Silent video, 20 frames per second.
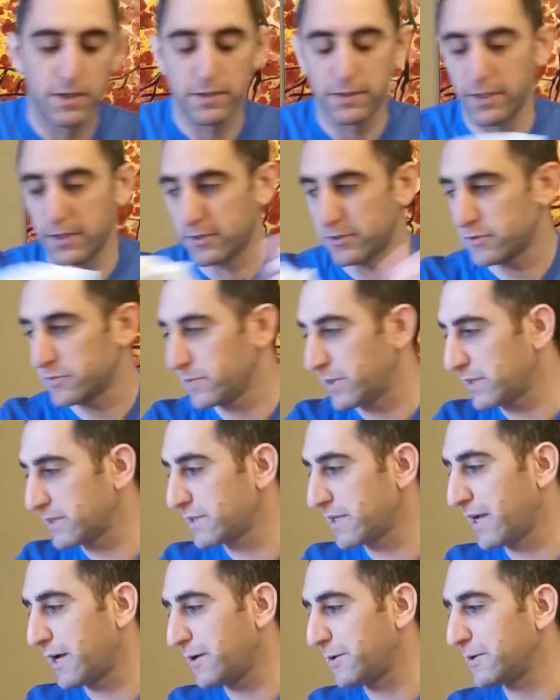another sweat
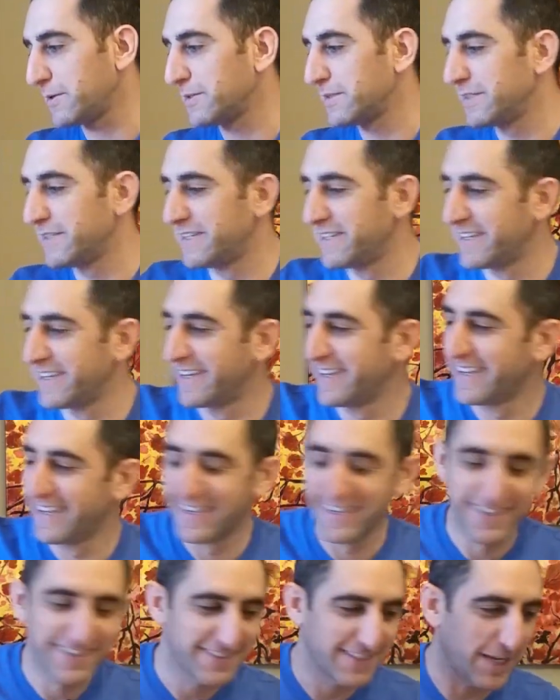towel,
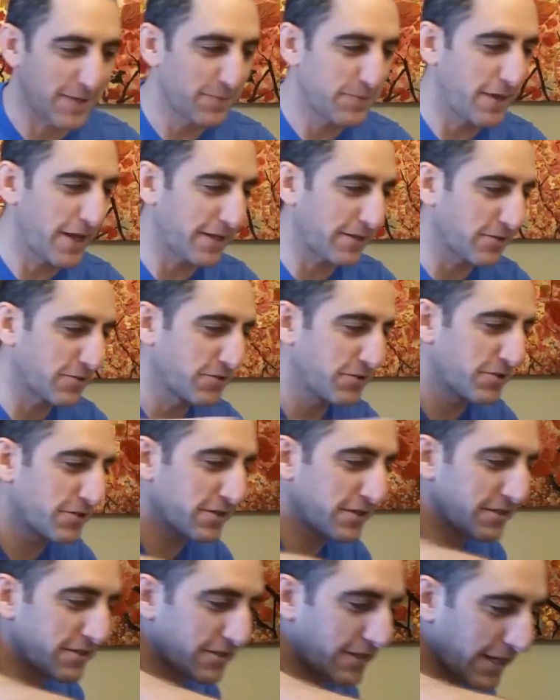same thing. This just
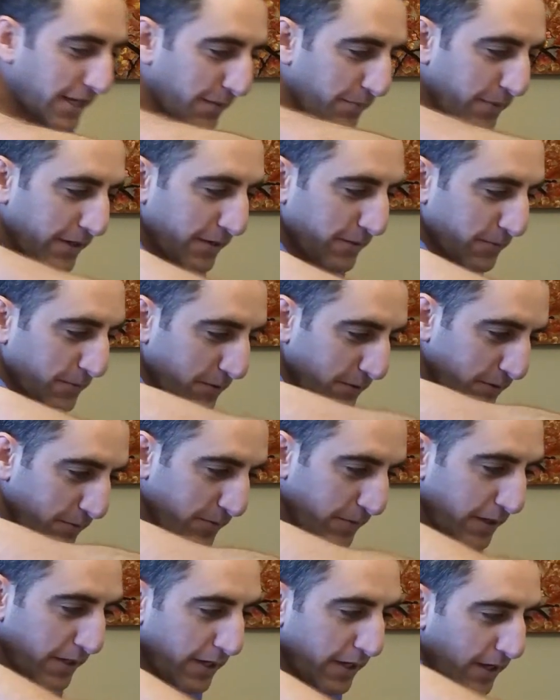doesn't take up any room.
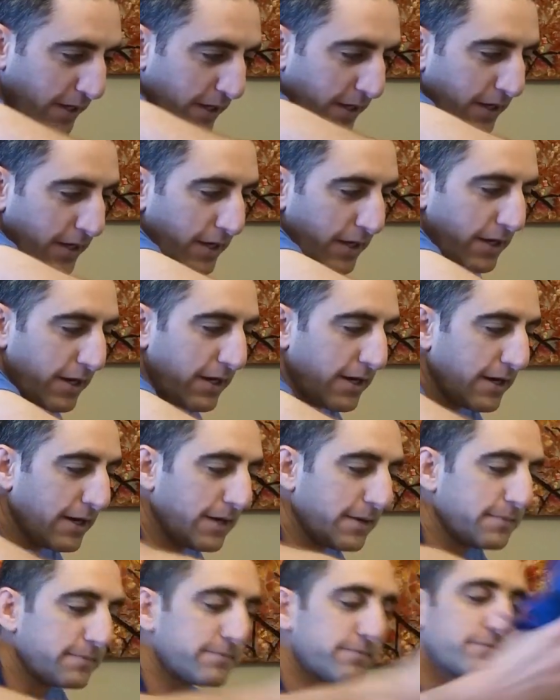
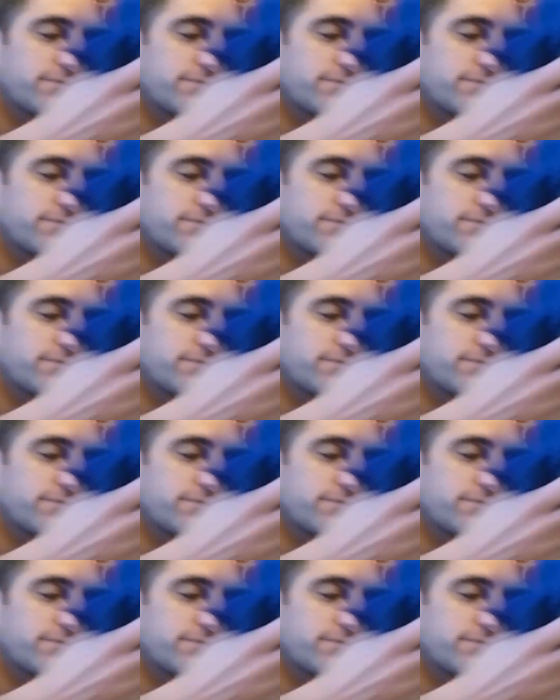Pair